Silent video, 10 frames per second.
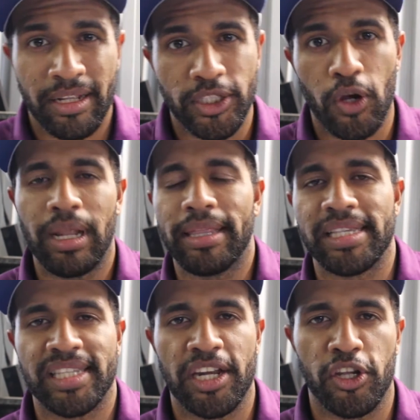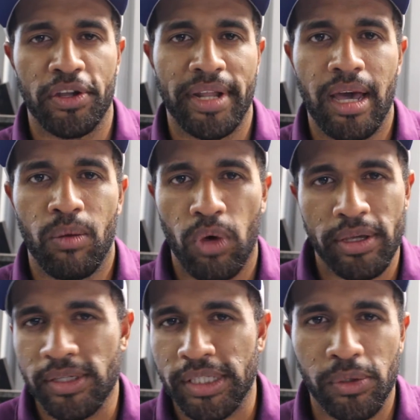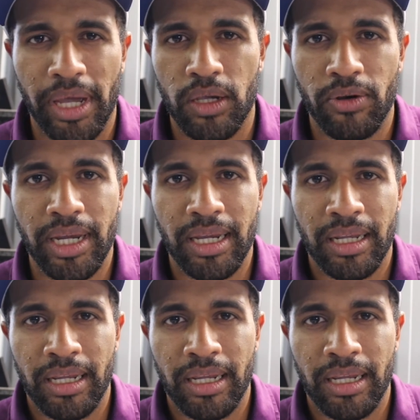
don't let the sun go down while you're still angry.